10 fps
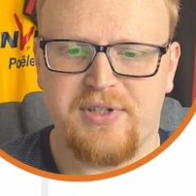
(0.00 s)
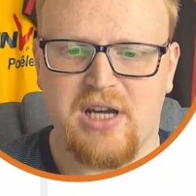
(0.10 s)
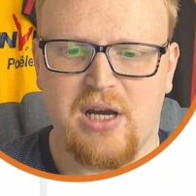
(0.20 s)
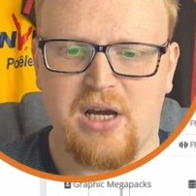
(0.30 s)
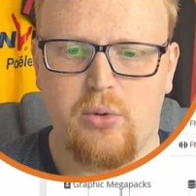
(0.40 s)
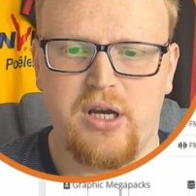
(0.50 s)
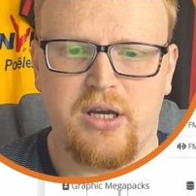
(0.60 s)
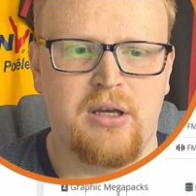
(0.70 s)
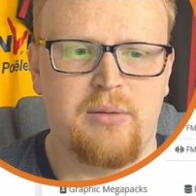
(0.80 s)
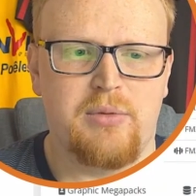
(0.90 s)
work,
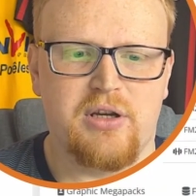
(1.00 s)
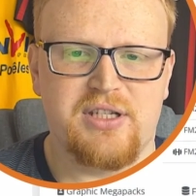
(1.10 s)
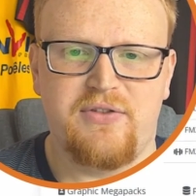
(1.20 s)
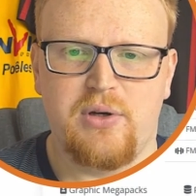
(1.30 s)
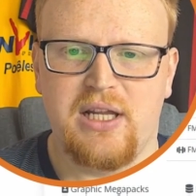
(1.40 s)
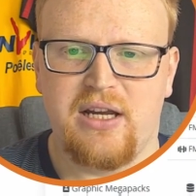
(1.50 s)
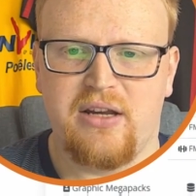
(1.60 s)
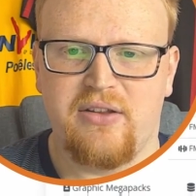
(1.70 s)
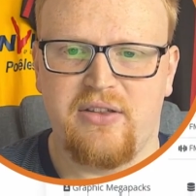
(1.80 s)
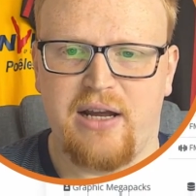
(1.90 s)
because if you click the
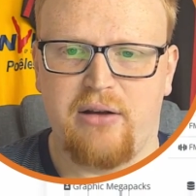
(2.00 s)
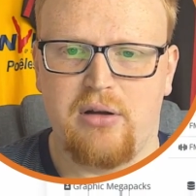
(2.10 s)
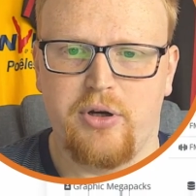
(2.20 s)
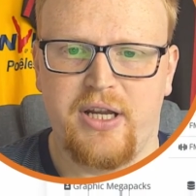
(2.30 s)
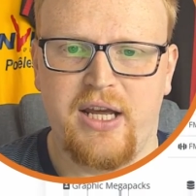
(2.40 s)
download button here,